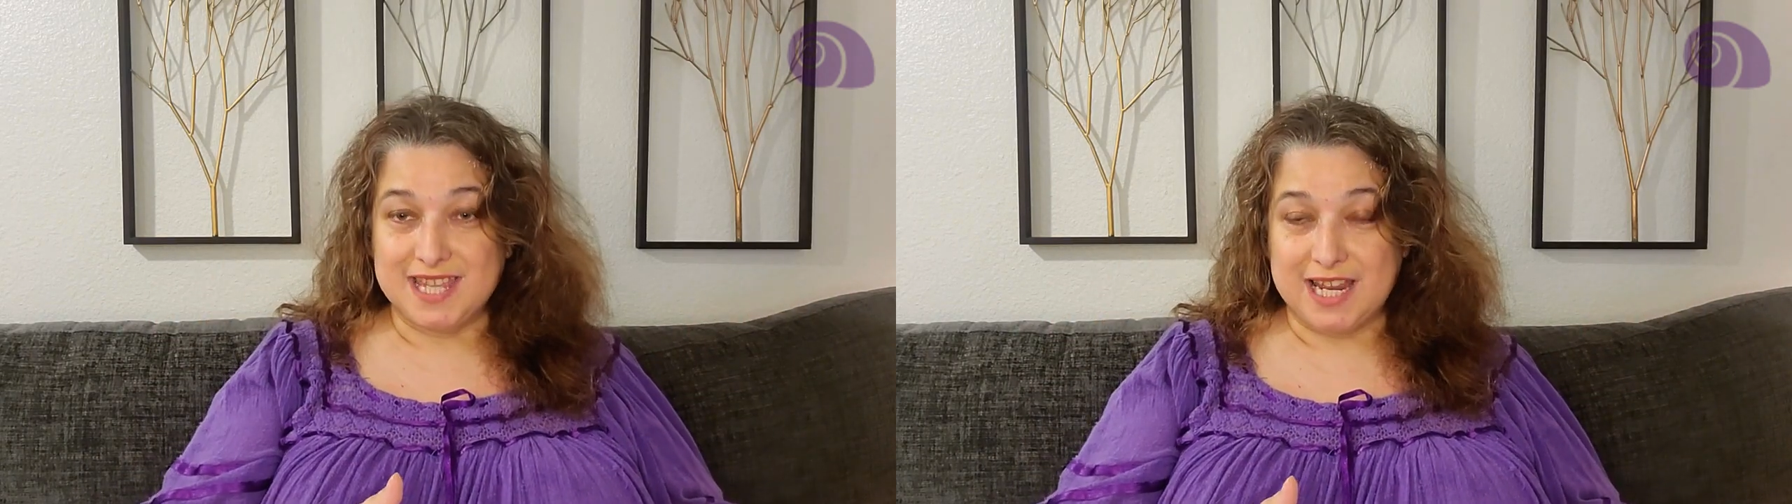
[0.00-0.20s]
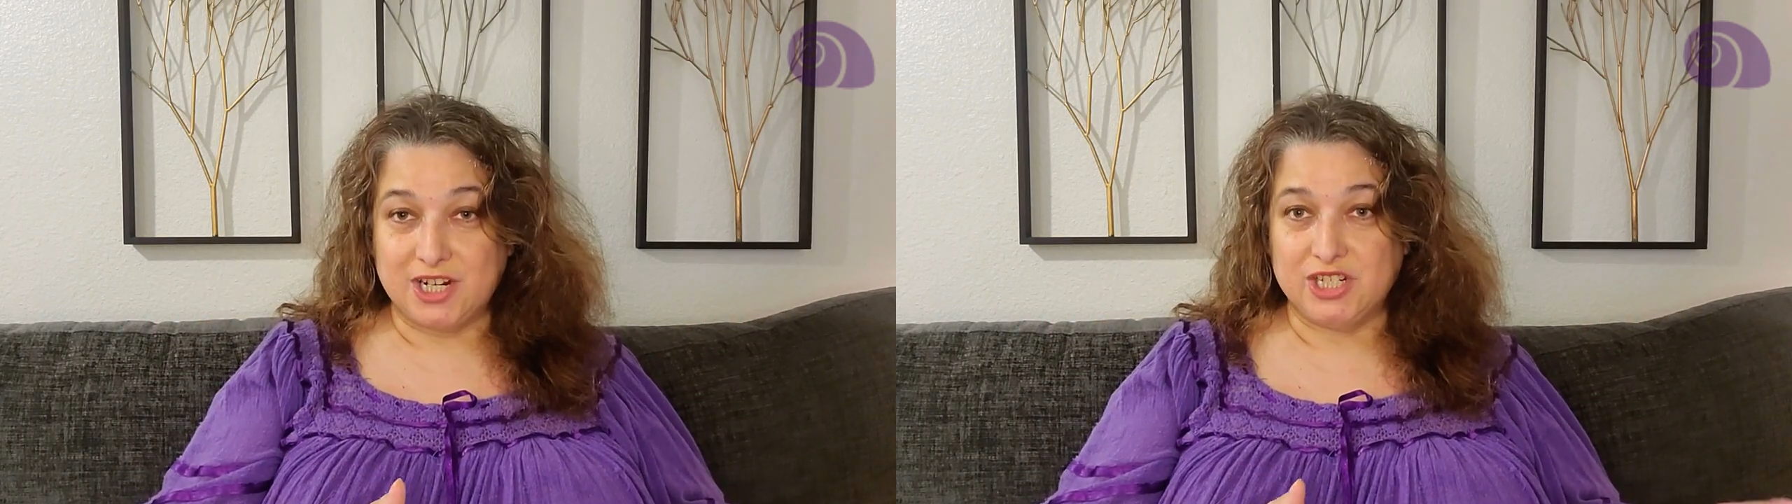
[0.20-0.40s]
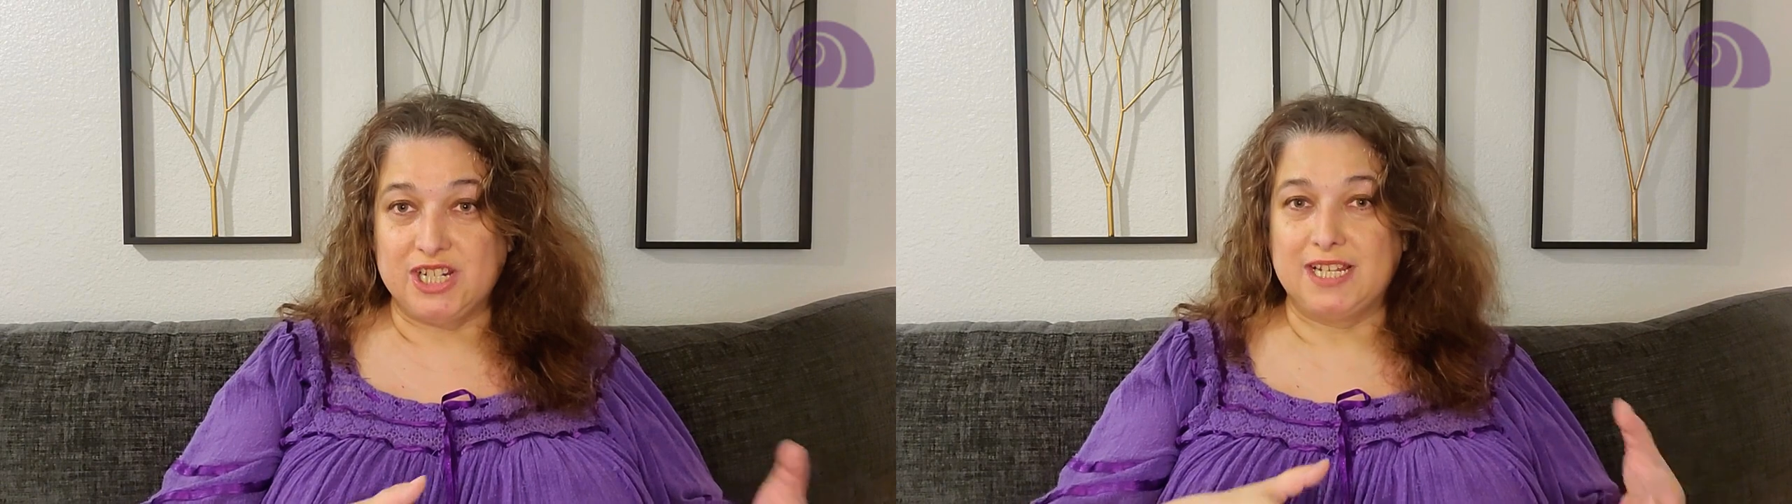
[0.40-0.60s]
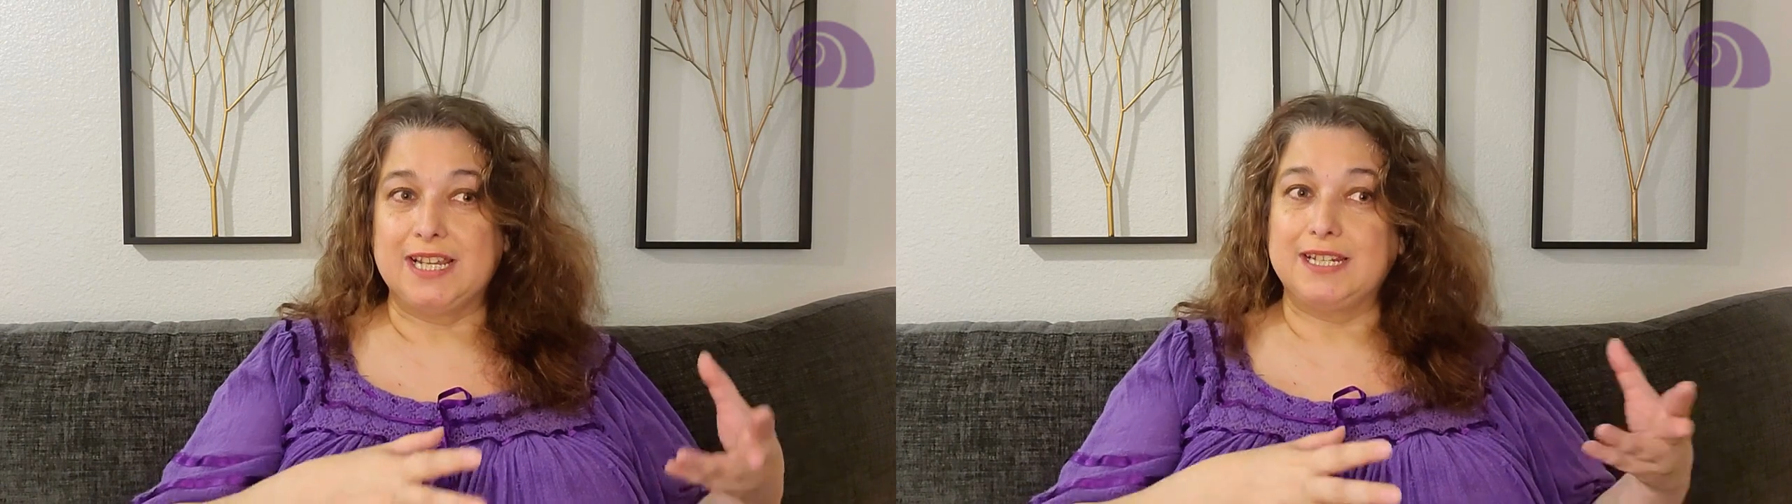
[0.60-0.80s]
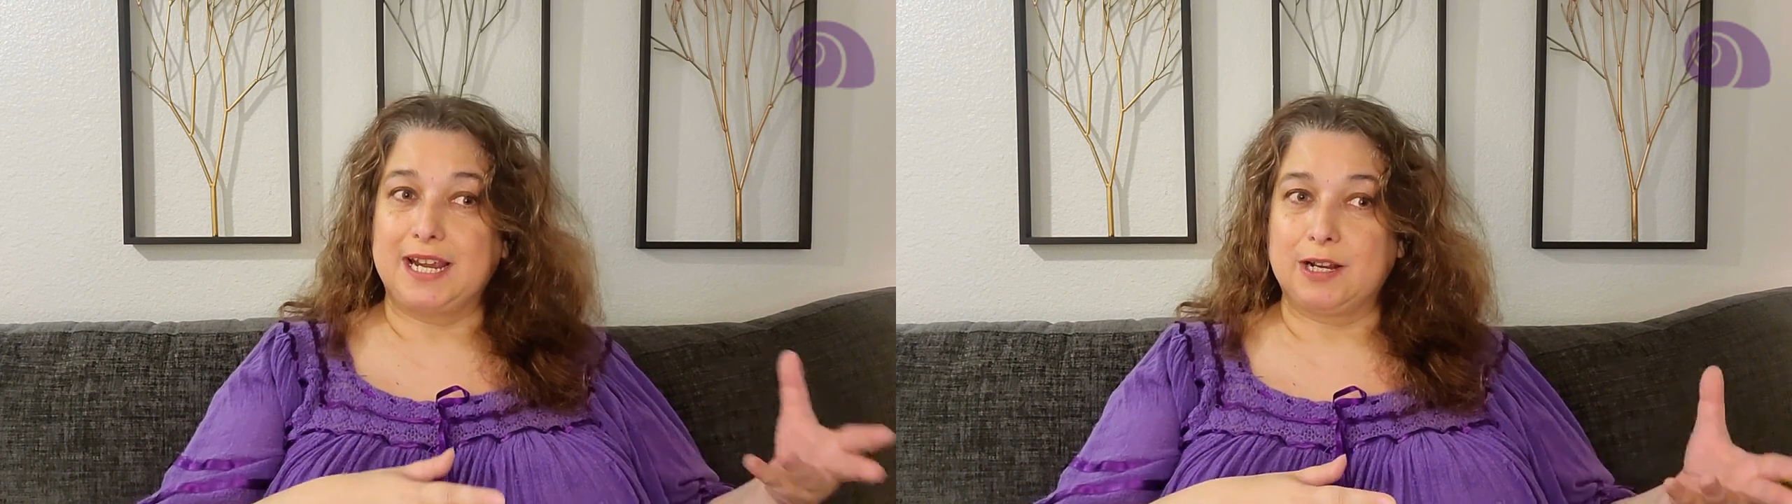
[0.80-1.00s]
energy
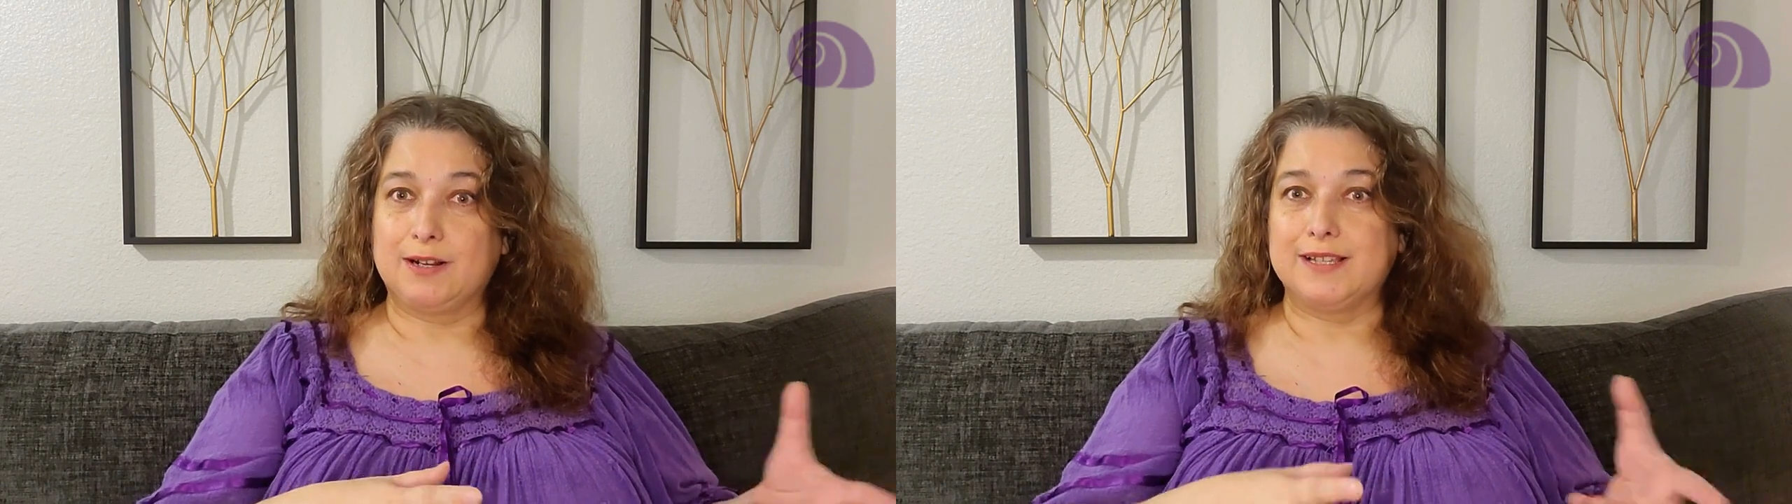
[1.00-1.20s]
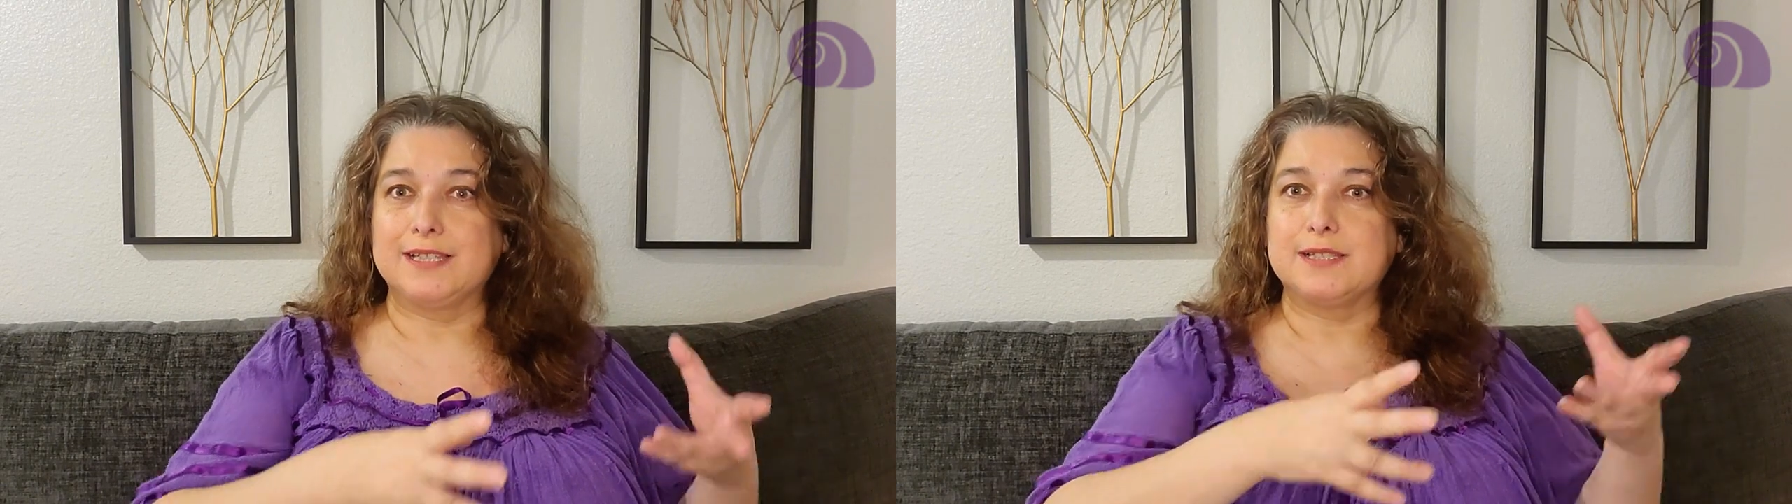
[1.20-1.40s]
in Aries.